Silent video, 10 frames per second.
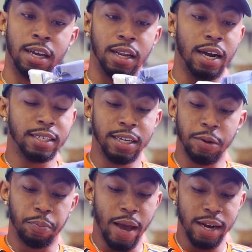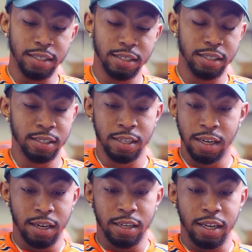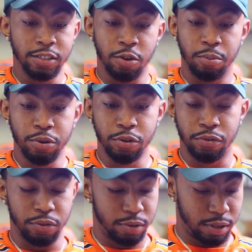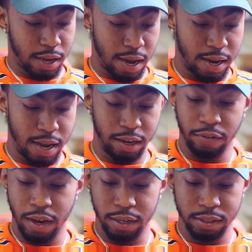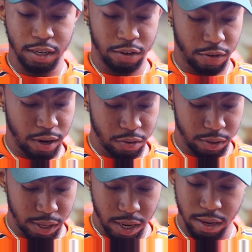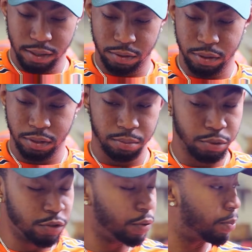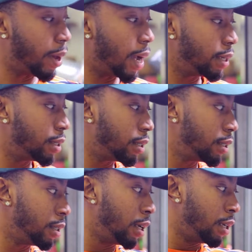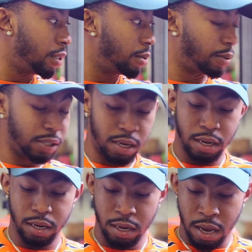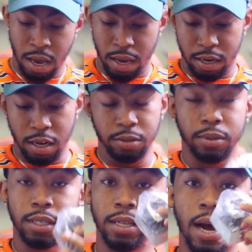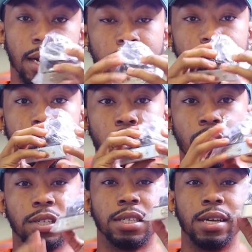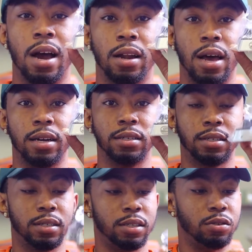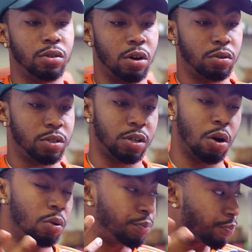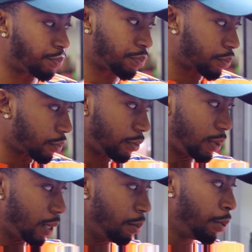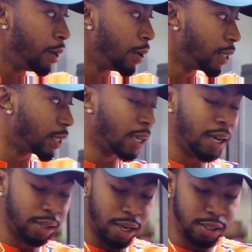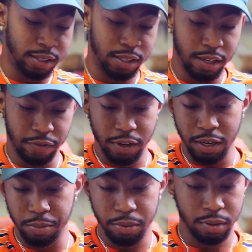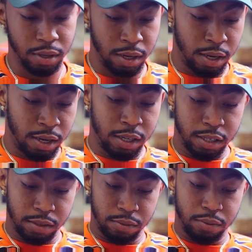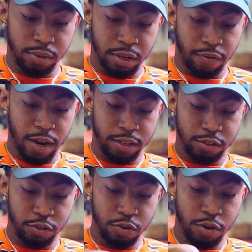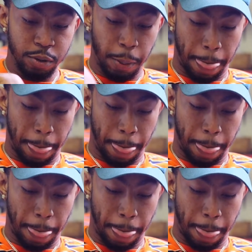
Like I said, the packaging, that joint beautiful. I gotta give Andis their credit with that. It's a beautiful packaging, you know what I'm saying? Comes with the dock like the Cordless TI liners, you know, so pretty much the same thing, just a different clipper. We're gonna get right into it.